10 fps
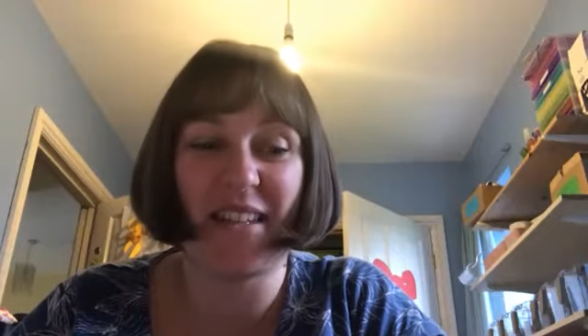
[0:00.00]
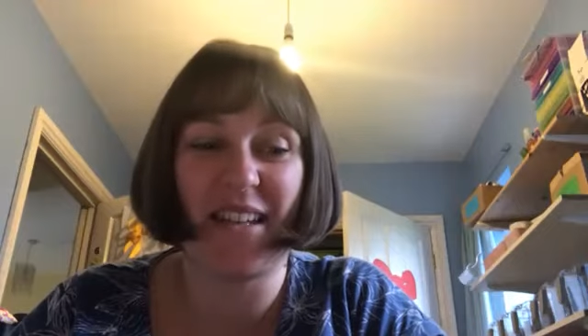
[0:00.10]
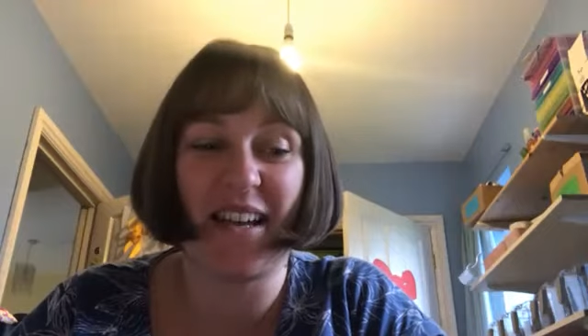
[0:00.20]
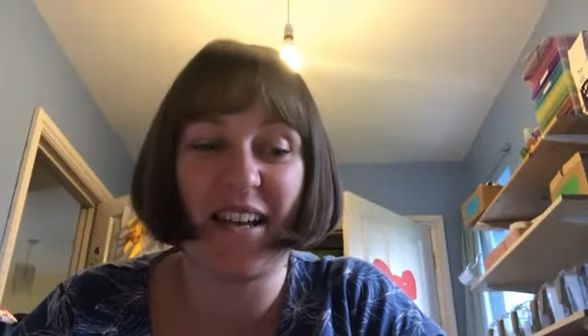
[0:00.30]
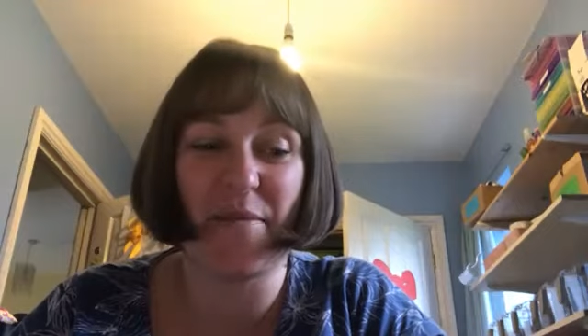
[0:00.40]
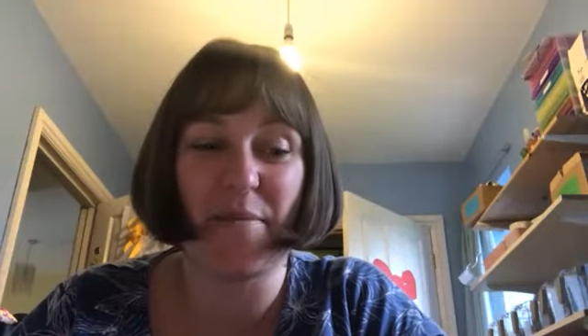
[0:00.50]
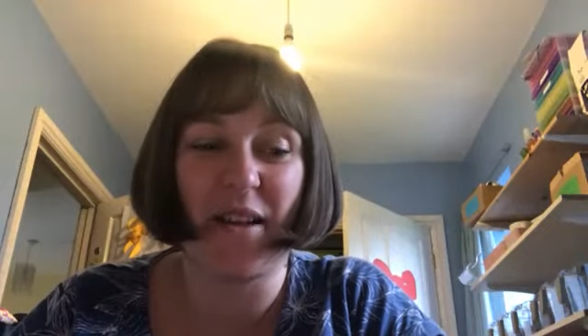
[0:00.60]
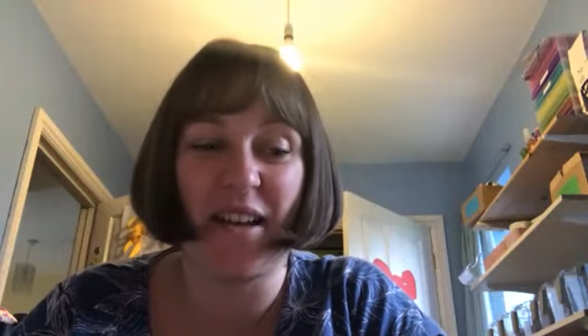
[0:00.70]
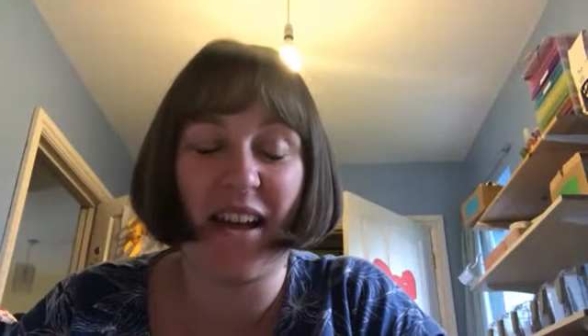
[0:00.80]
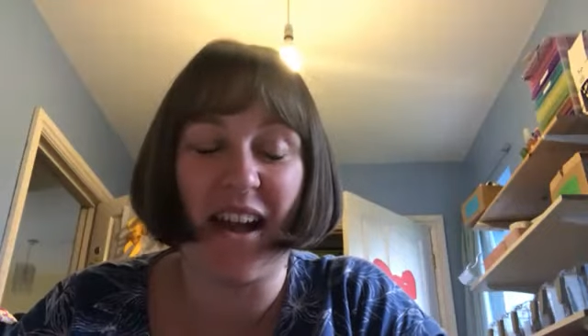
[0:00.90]

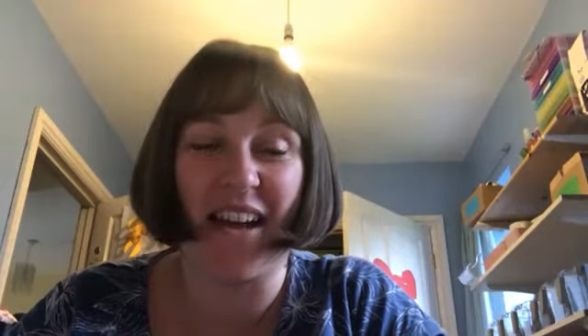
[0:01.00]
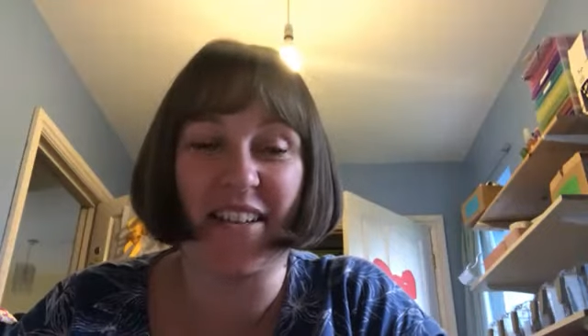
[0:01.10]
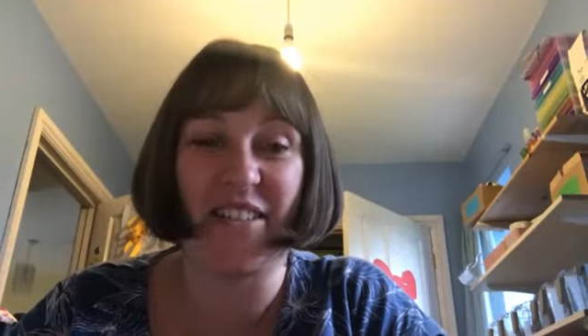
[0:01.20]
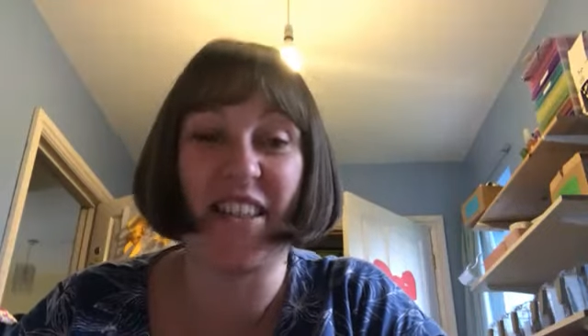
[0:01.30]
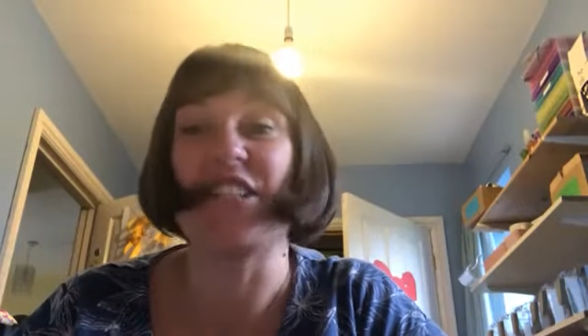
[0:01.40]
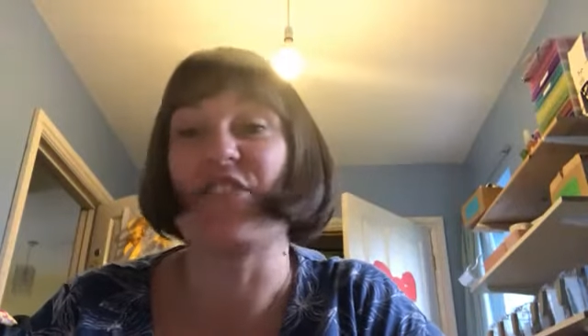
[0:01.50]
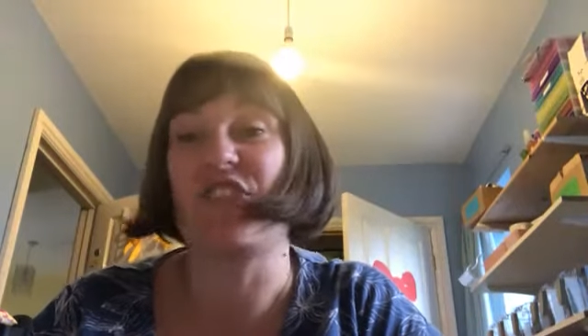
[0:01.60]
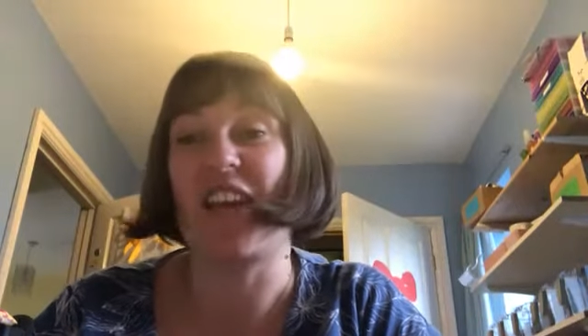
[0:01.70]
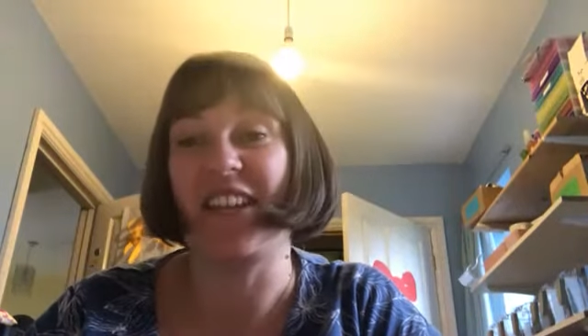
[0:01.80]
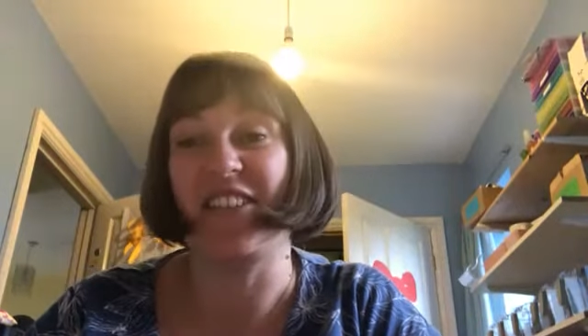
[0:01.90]
And things have
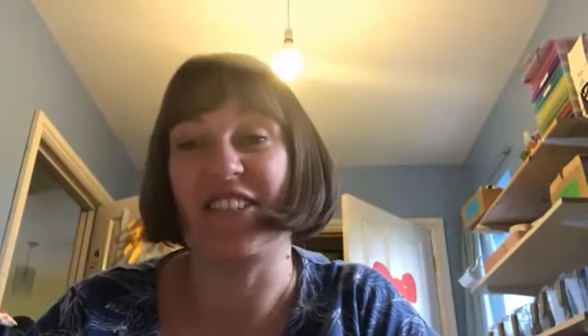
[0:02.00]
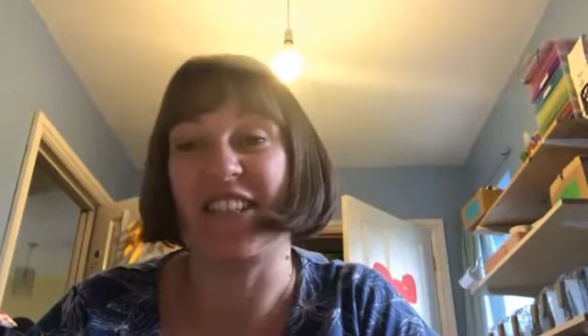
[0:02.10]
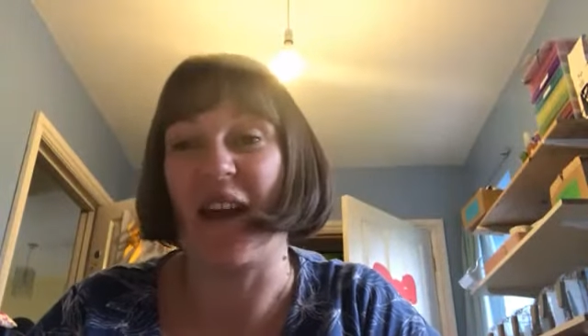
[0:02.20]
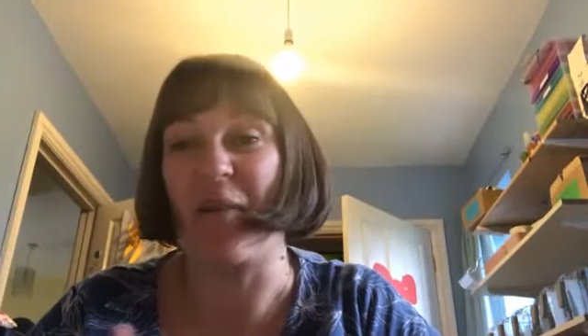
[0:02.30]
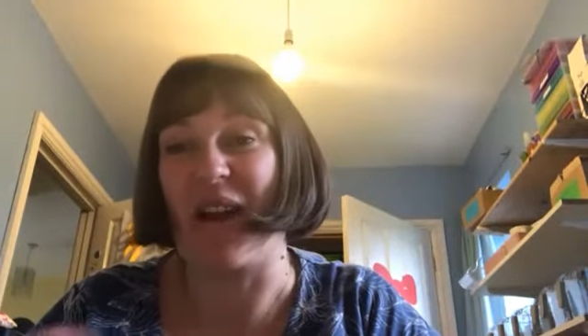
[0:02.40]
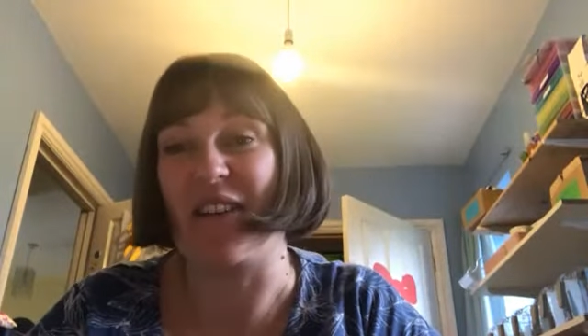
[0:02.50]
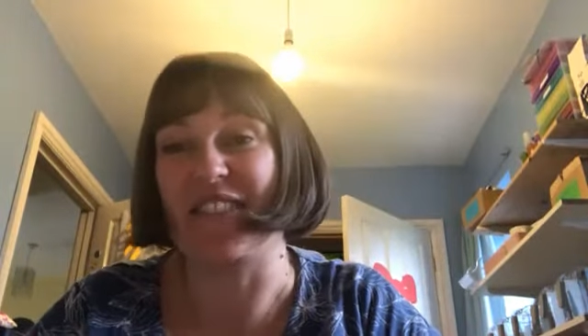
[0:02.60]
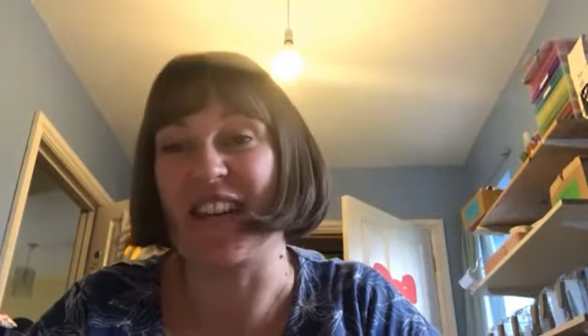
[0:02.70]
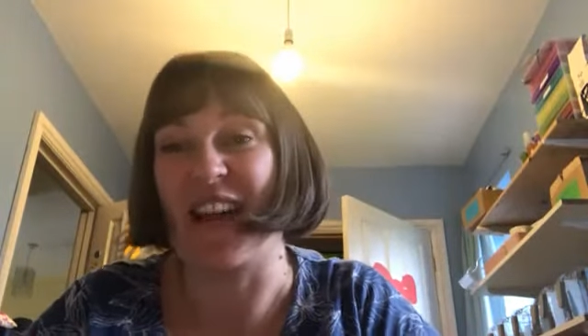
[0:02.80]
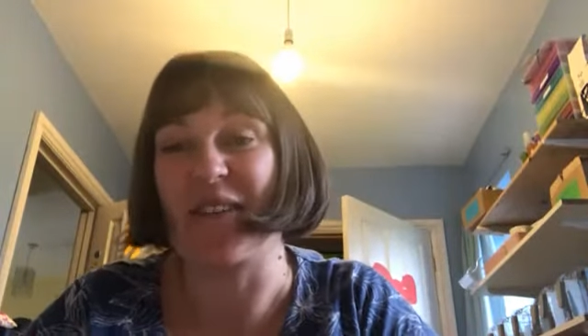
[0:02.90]
changed in that amount of
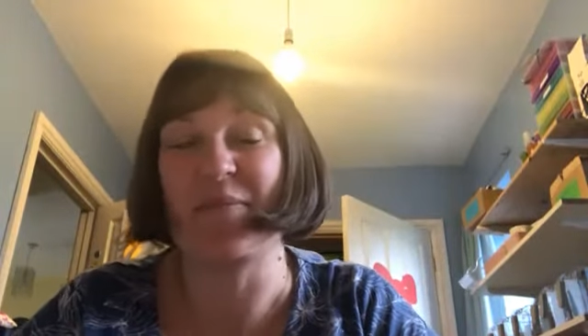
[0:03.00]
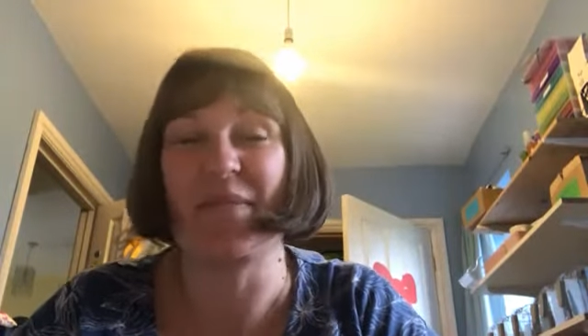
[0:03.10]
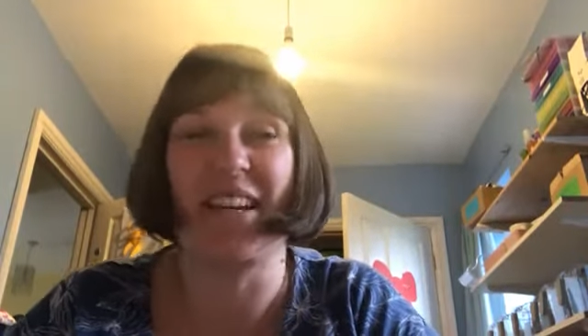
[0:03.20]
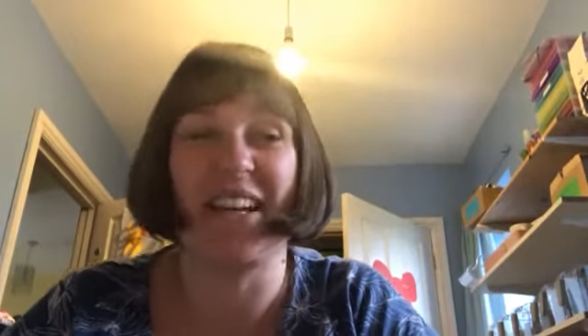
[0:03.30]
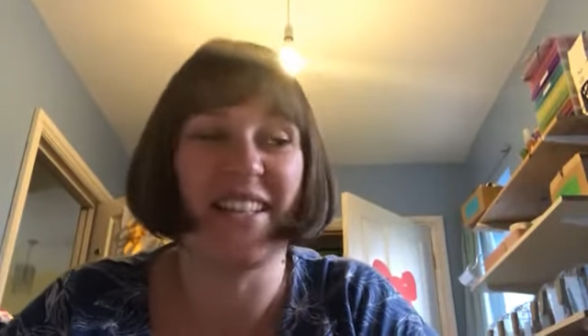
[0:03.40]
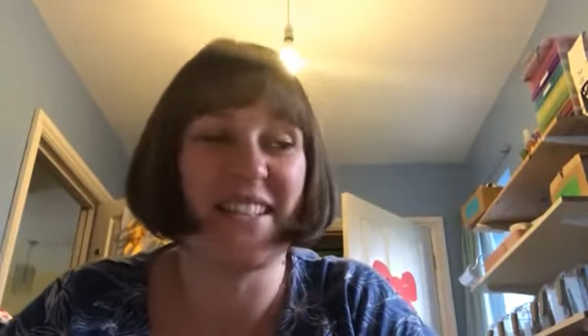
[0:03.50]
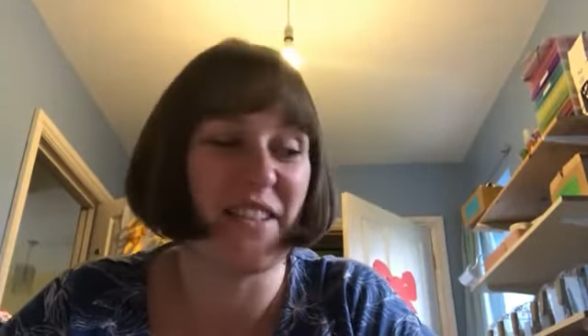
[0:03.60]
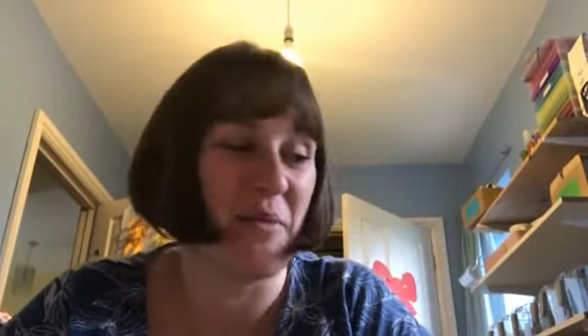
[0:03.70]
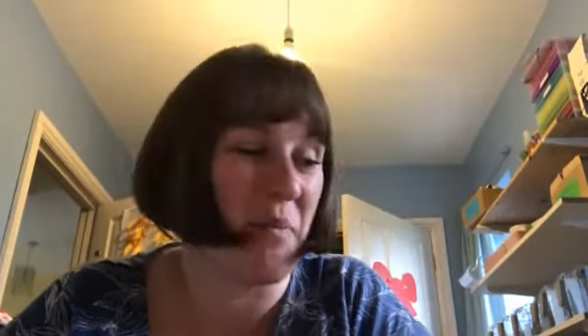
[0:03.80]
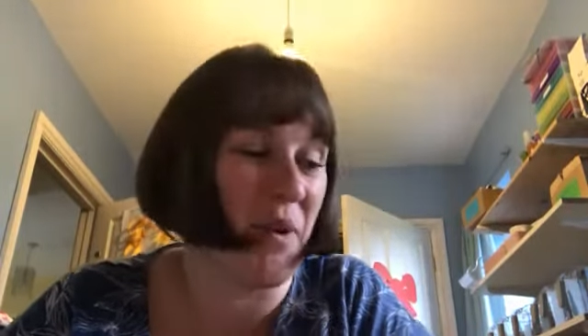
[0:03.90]
time.
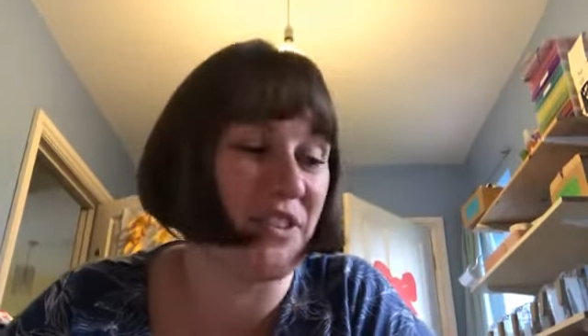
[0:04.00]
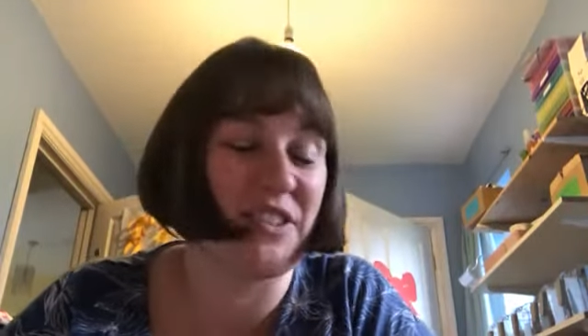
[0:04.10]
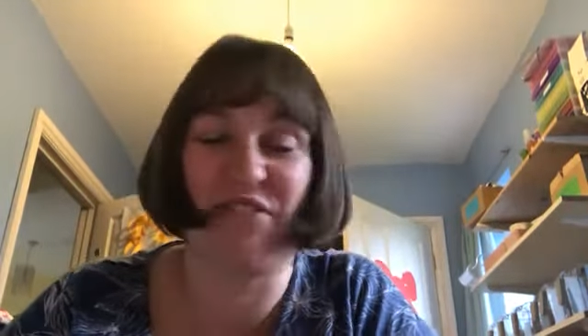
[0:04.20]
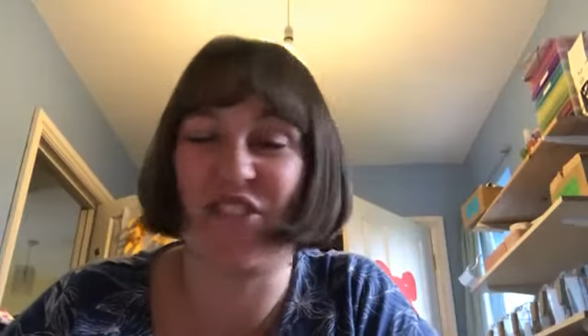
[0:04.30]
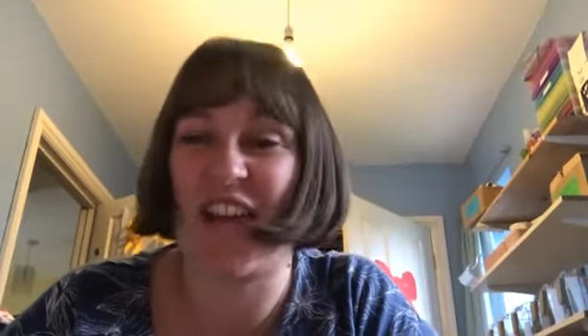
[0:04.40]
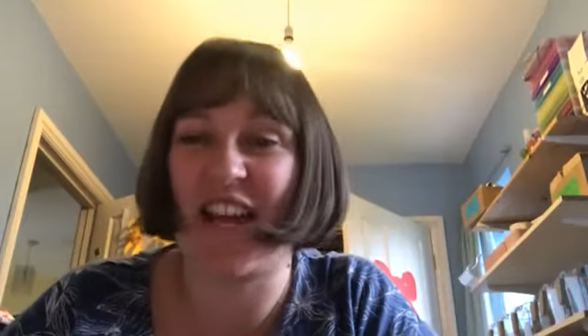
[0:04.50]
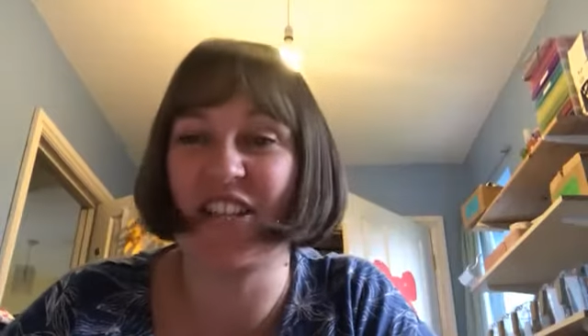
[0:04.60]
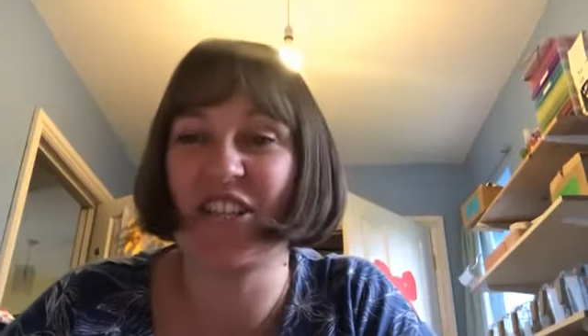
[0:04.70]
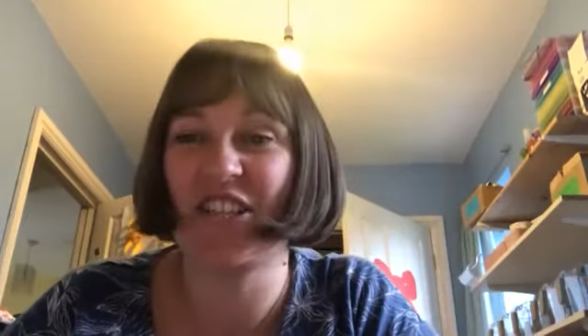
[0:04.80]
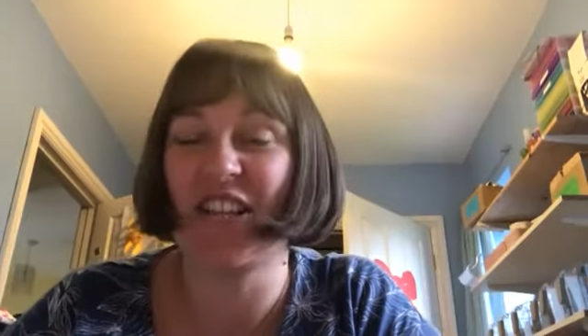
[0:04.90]
So my products have
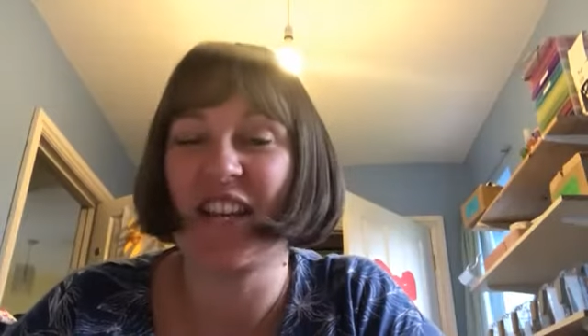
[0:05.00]
changed.